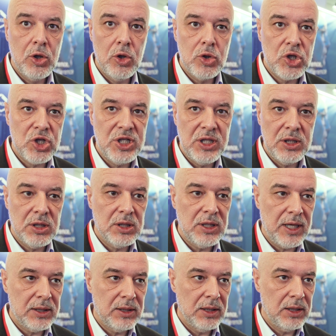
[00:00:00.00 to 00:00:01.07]
consider
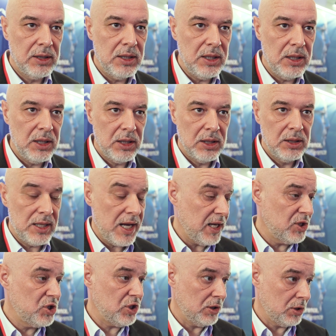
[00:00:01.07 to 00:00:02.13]
that uh, the, the
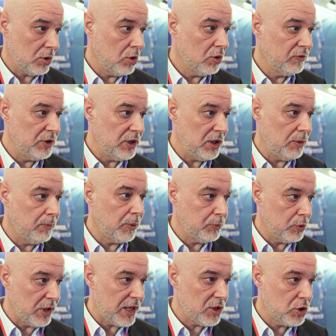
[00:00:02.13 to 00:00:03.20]
aging of the
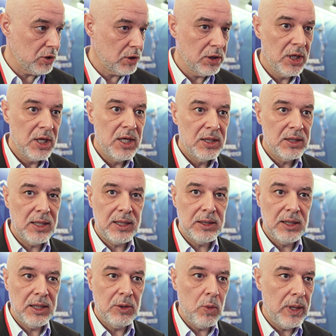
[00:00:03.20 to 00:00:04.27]
population
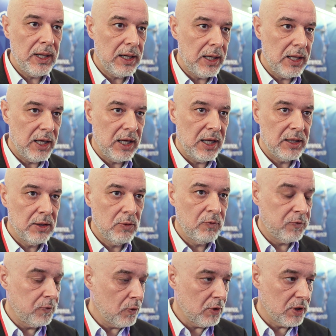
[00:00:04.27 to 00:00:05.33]
that uh, will
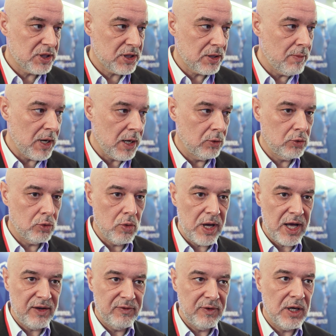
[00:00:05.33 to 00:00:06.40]
force somehow to
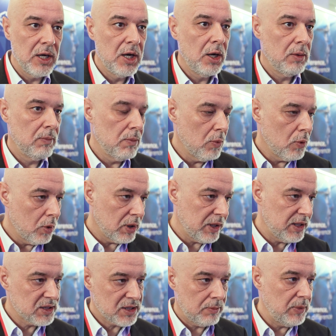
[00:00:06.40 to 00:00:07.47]
have more
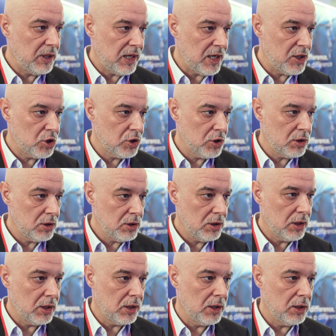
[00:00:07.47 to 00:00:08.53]
examination
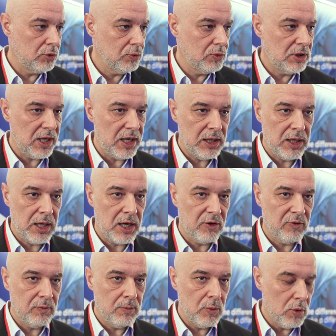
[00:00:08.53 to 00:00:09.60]
to take care
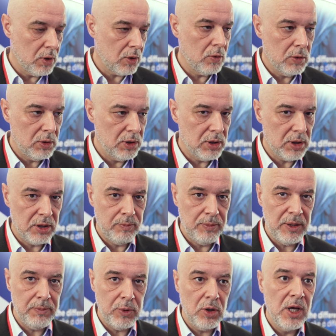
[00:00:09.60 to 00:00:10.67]
of more older
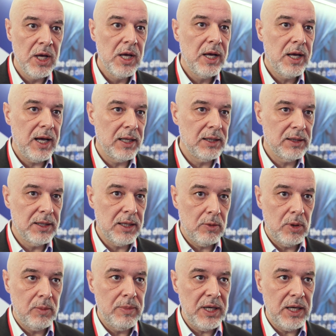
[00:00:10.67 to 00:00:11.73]
people and there
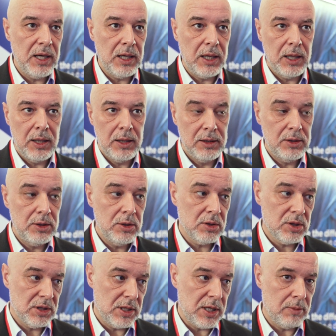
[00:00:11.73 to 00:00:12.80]
will be a
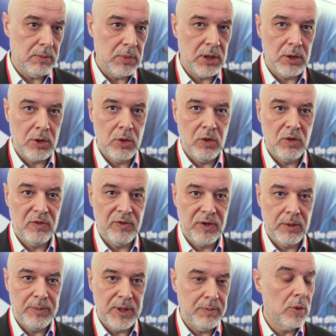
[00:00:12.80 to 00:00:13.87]
reduced number
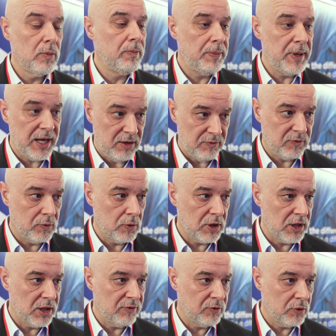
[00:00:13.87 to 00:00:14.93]
of people paying
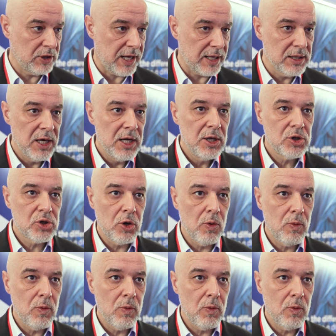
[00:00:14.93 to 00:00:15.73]
for, for that. So